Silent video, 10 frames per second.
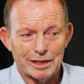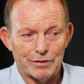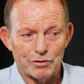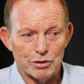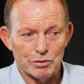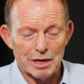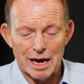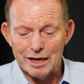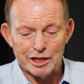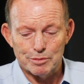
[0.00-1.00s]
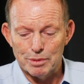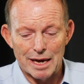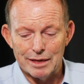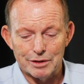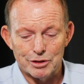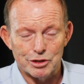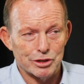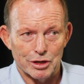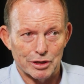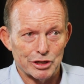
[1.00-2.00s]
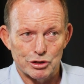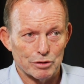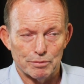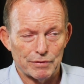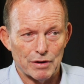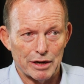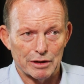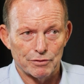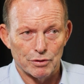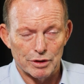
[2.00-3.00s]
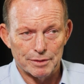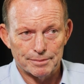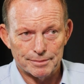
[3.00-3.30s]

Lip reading: If you can't explain it, you certainly shouldn't be voting for it.